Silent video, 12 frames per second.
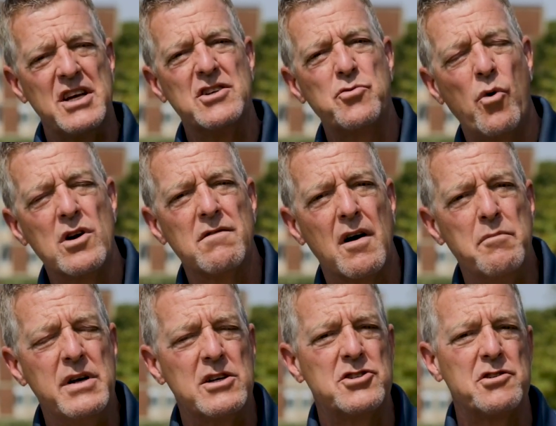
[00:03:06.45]
is one of our
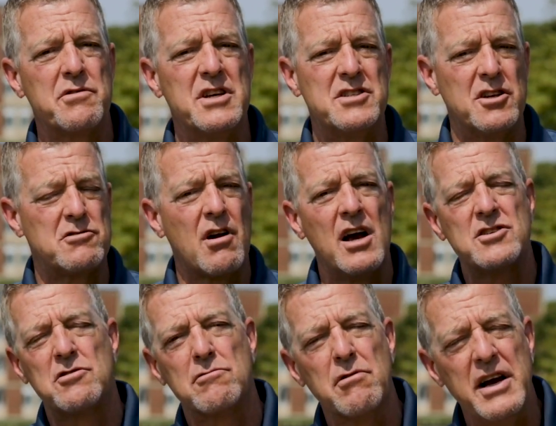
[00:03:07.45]
ministries that tries
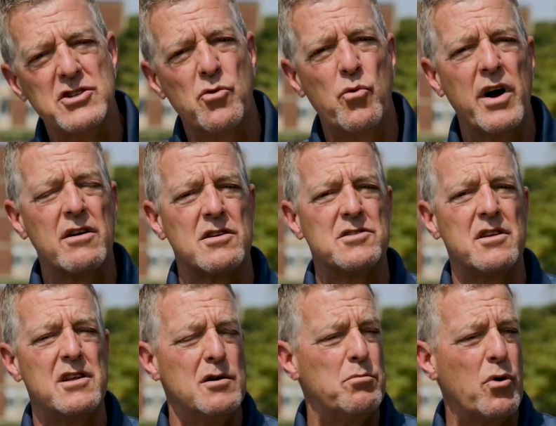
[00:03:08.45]
to raise awareness
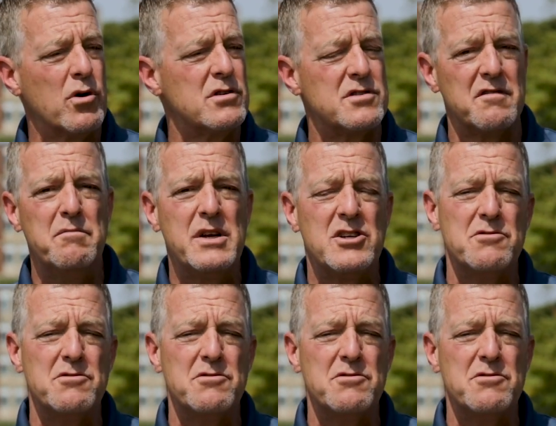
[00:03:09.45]
of the importance of